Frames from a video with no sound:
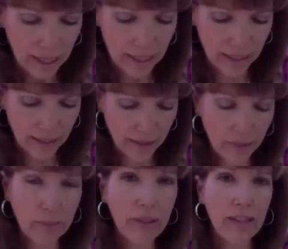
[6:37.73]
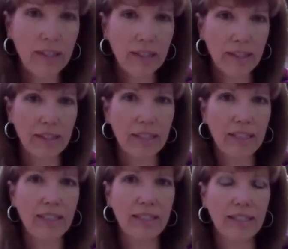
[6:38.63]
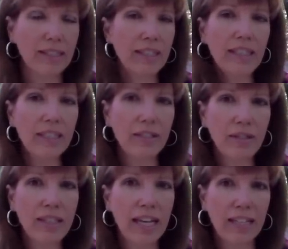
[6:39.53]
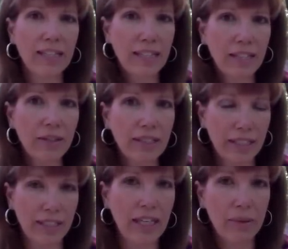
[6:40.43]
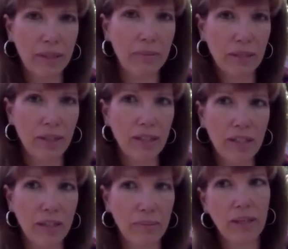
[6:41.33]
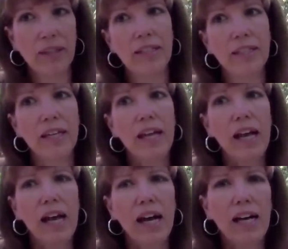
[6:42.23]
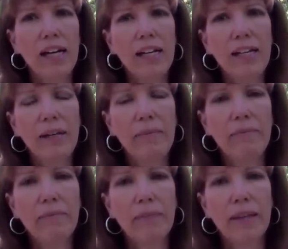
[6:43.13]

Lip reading: And so I really, since I just didn't do that until today when I was talking about this, I um,